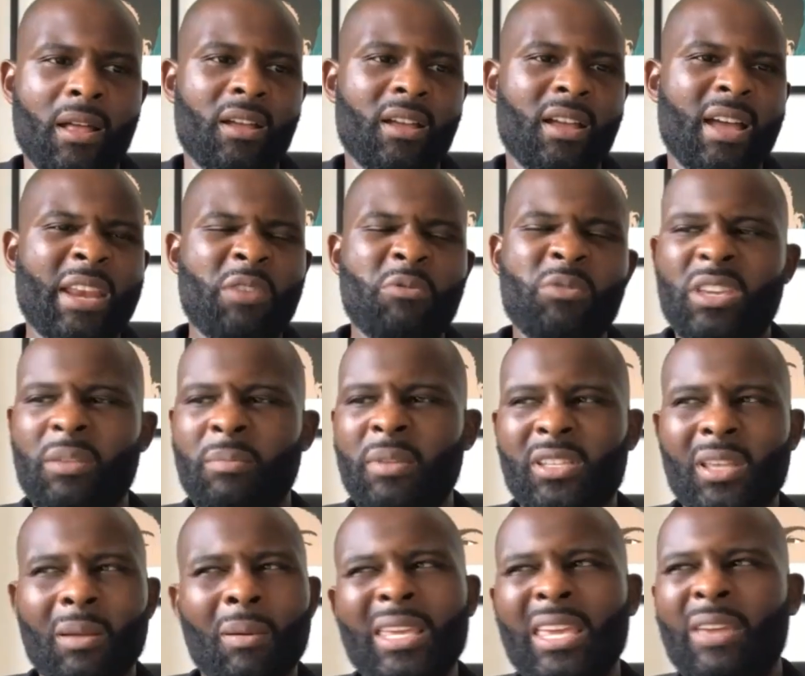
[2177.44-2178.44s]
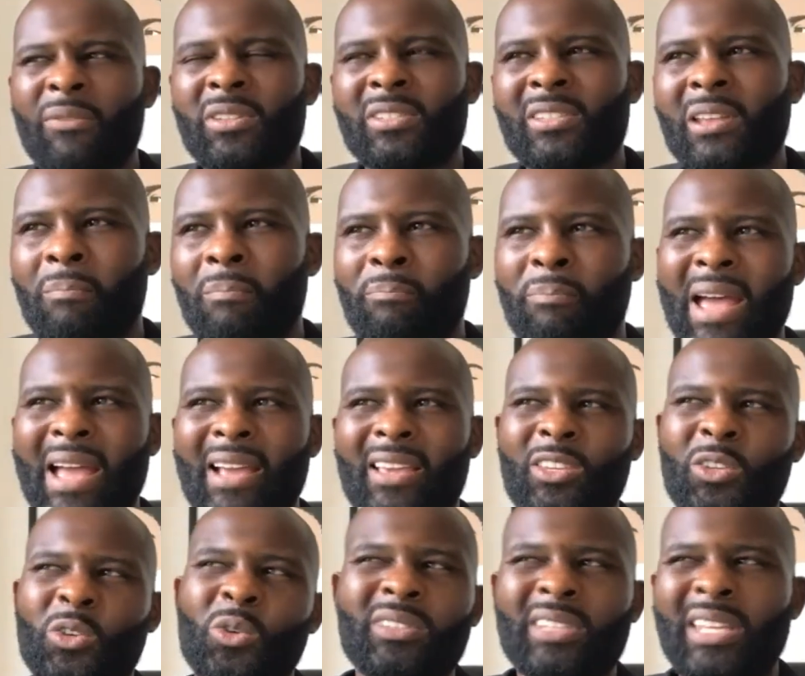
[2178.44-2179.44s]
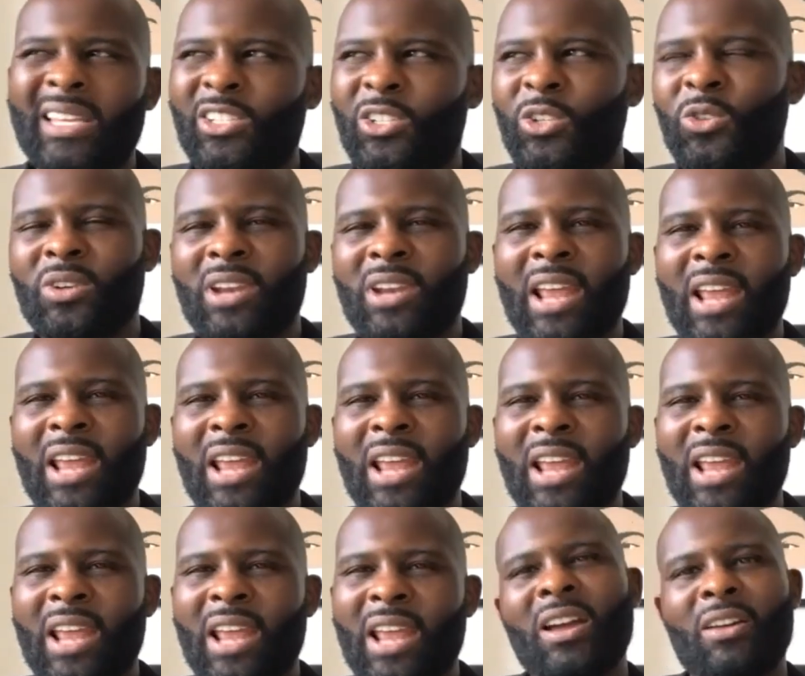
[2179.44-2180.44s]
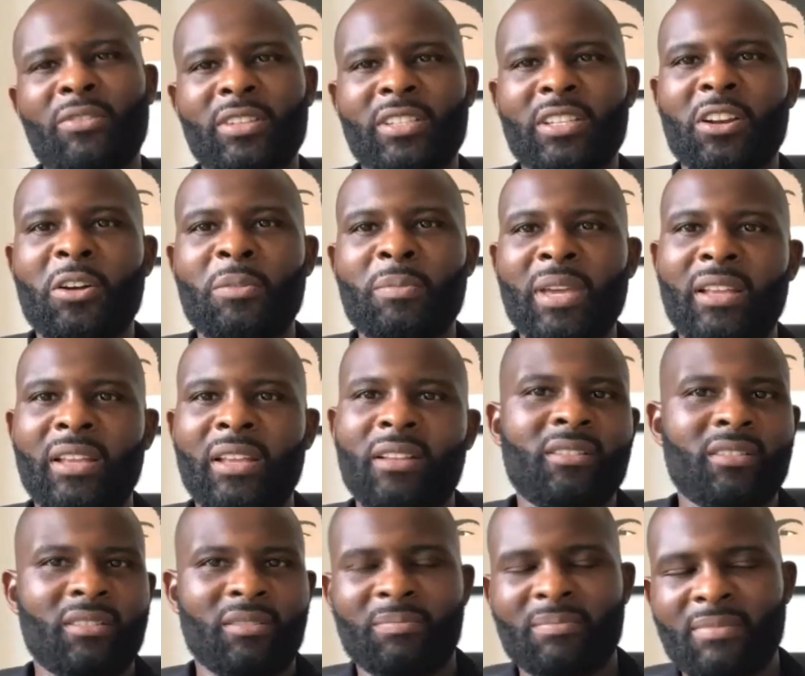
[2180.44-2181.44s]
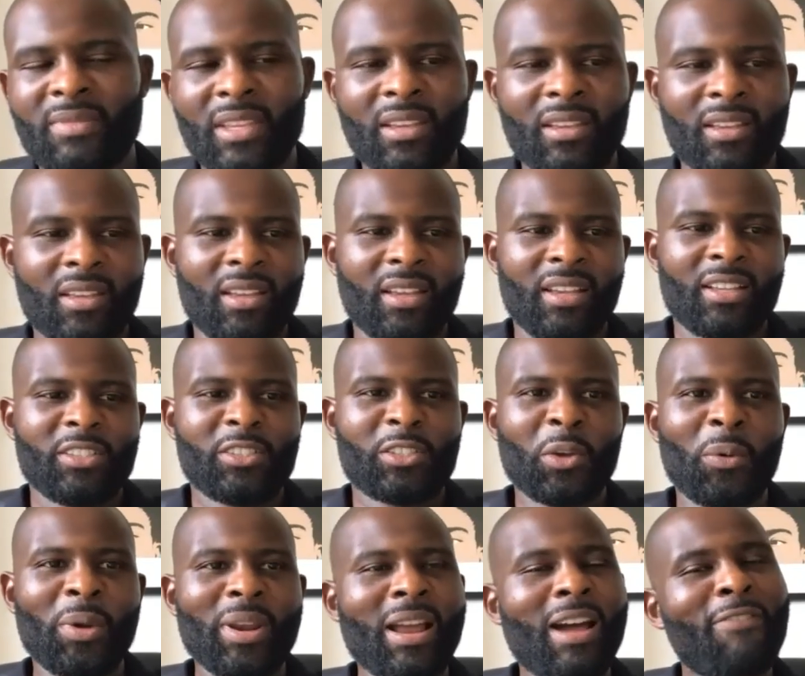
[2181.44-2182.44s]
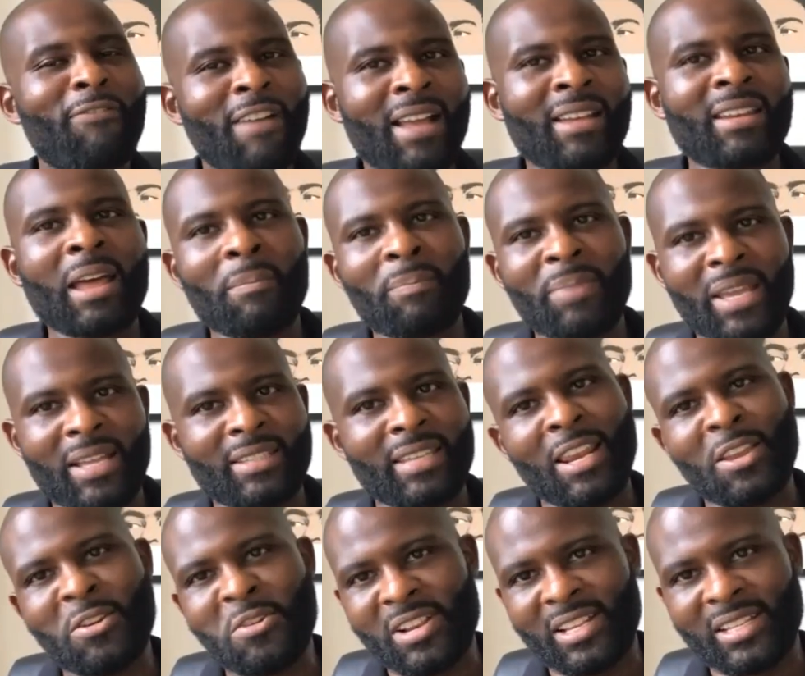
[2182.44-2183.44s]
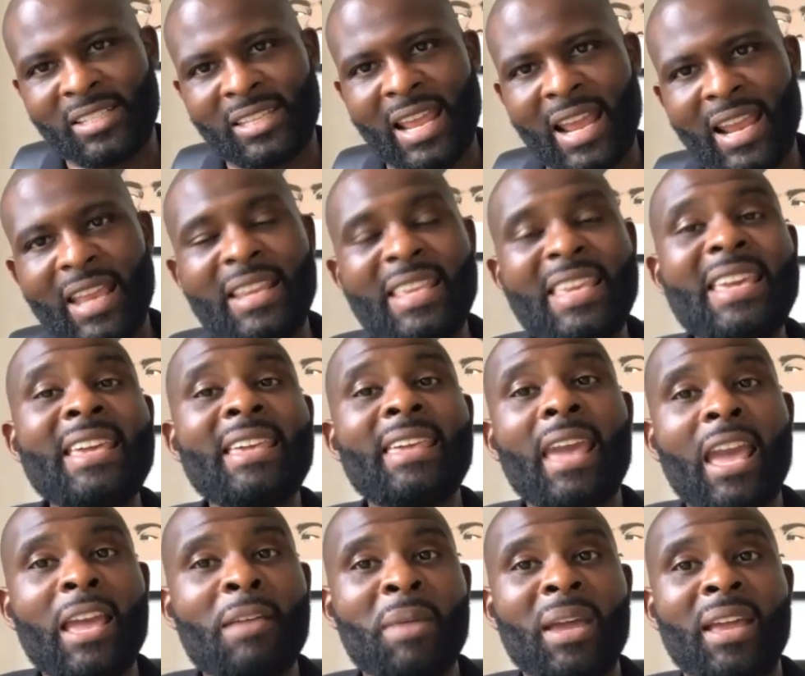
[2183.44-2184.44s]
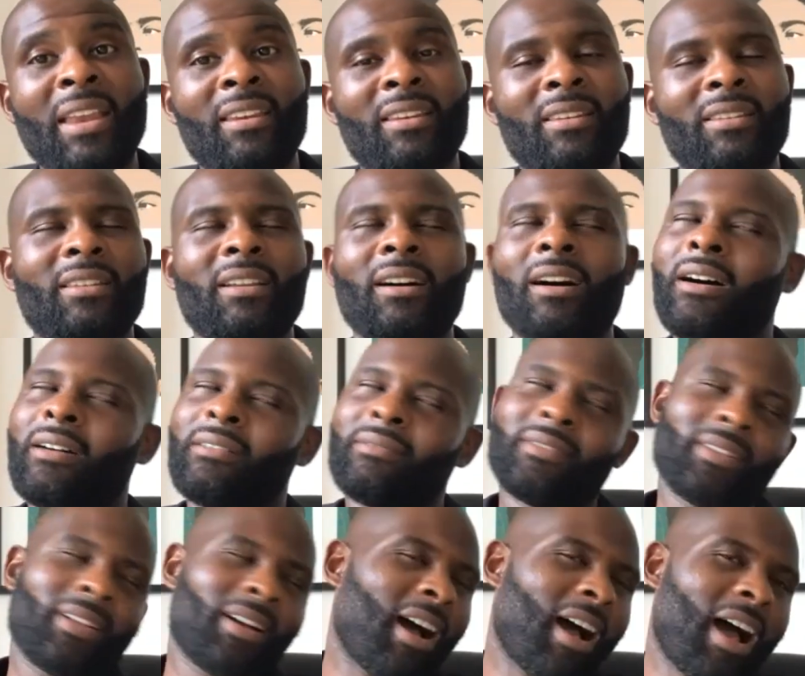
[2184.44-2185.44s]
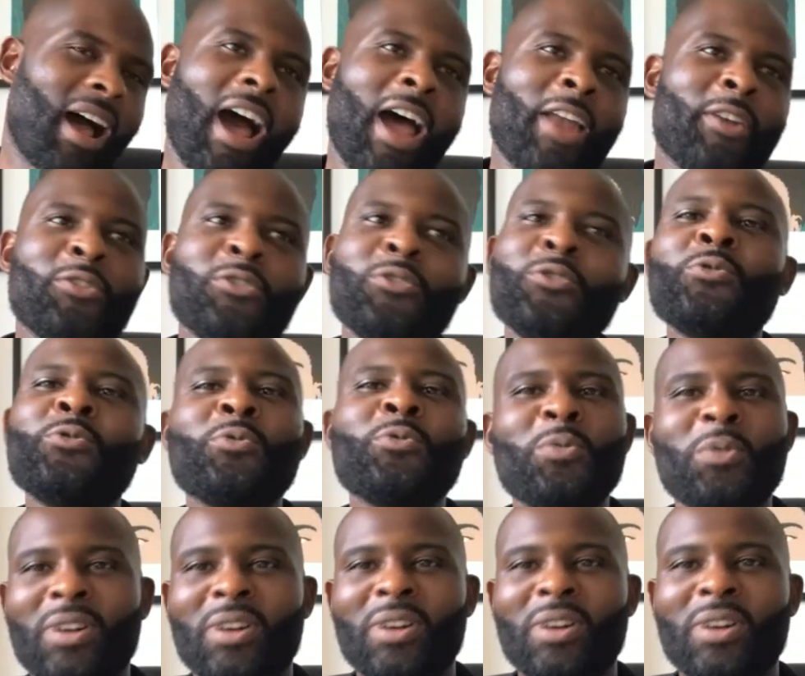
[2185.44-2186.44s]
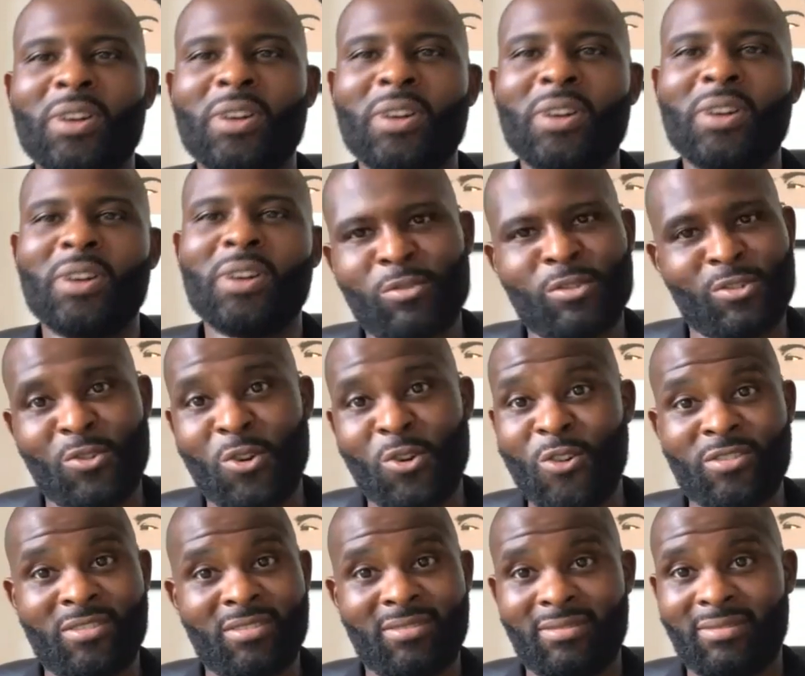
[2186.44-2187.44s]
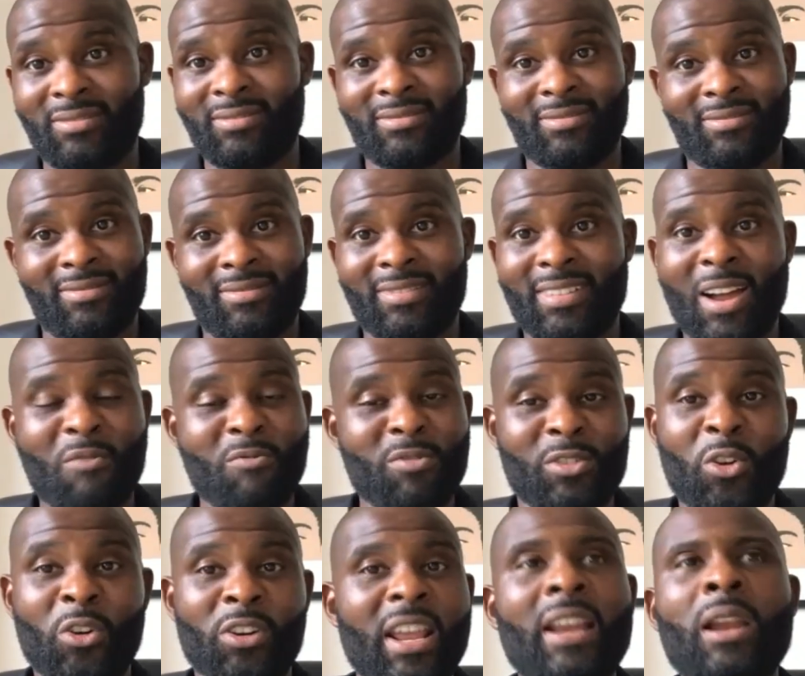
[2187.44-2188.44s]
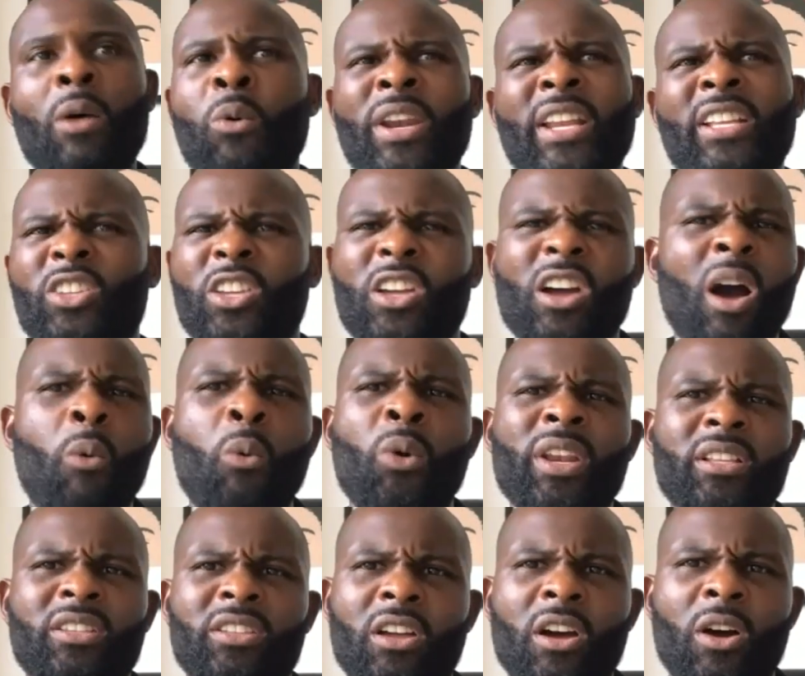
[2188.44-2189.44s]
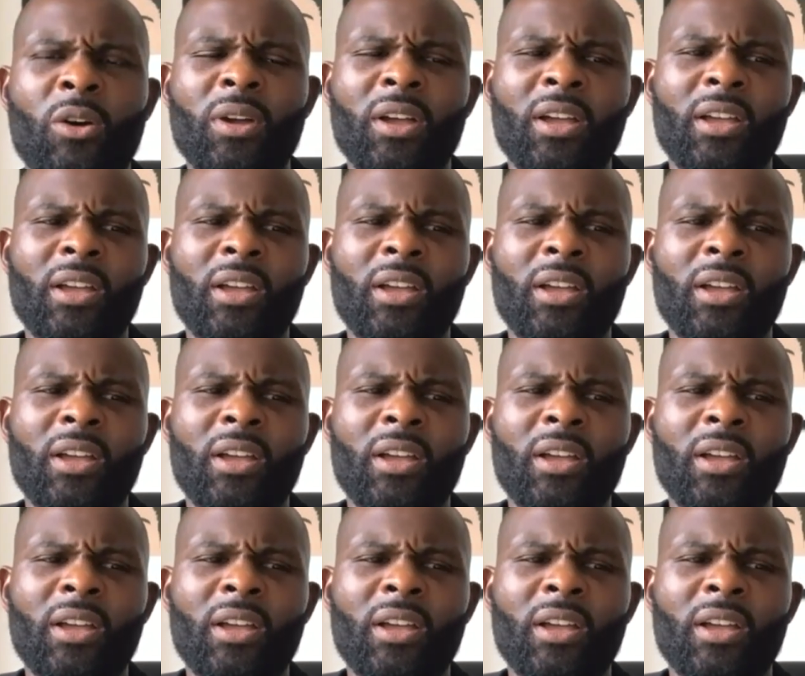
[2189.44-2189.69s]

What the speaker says: And he would give me some, I'd give him some back. You're this, you're that, yeah, whatever. Do you know what I mean? So when I found out Pete Taylor got the sack, he came in, I knew I was gone. And I wanted to go.